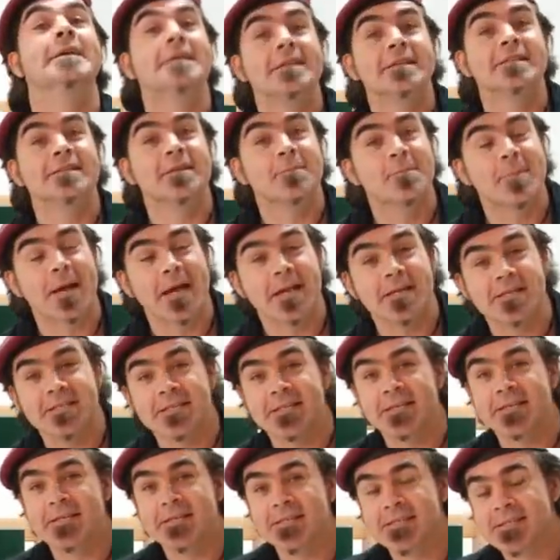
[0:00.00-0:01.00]
it is a
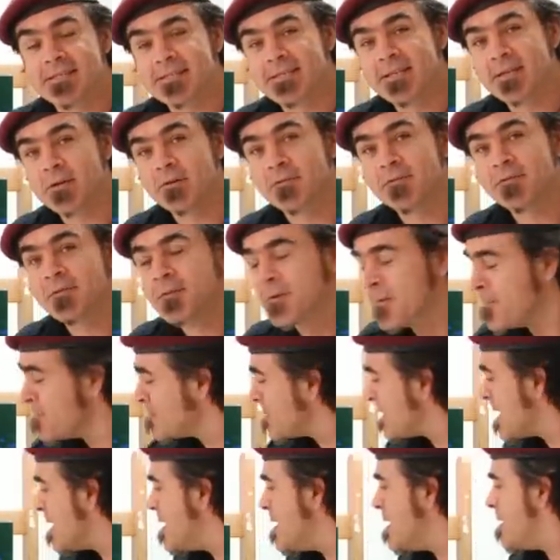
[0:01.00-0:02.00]
painting in itself,
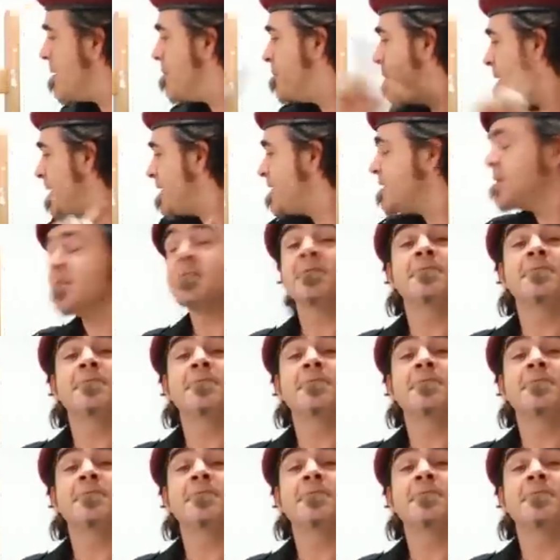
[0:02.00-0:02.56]
but